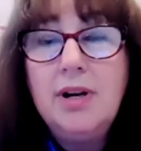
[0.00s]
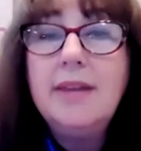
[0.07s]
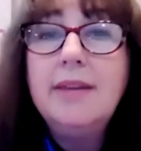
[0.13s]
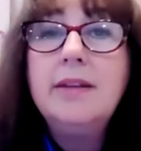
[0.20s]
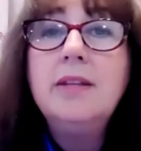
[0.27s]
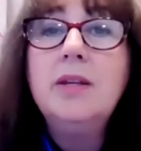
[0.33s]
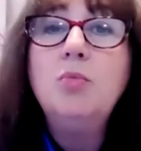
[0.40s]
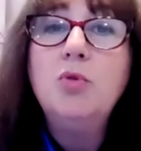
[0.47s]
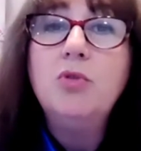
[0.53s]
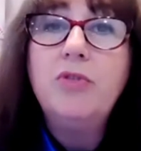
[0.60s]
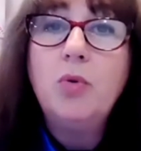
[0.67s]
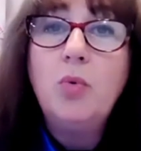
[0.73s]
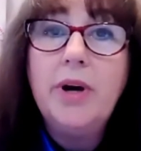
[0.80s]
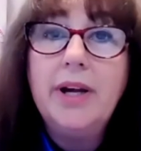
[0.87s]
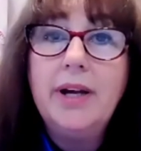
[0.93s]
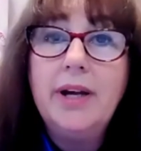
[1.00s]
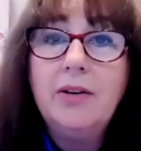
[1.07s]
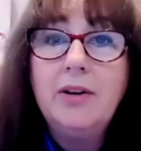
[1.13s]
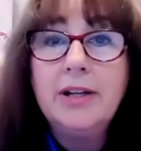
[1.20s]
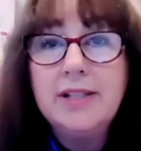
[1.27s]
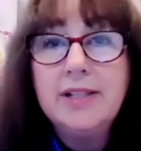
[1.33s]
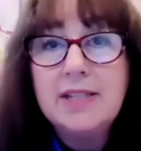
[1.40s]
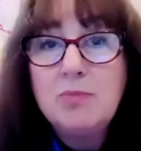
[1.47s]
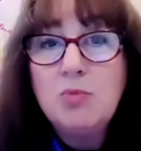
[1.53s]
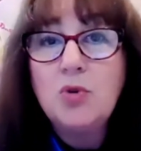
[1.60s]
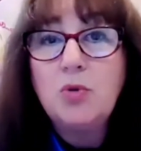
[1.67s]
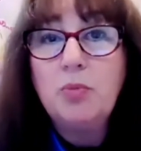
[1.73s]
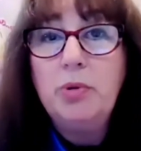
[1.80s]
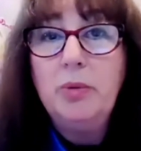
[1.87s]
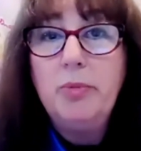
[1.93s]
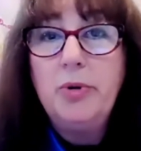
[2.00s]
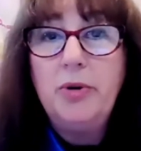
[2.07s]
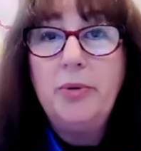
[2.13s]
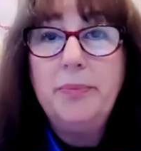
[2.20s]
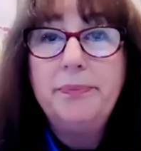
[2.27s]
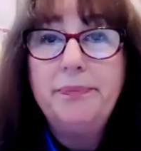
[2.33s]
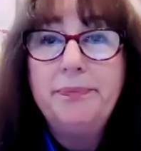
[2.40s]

and then they move away, at least most people,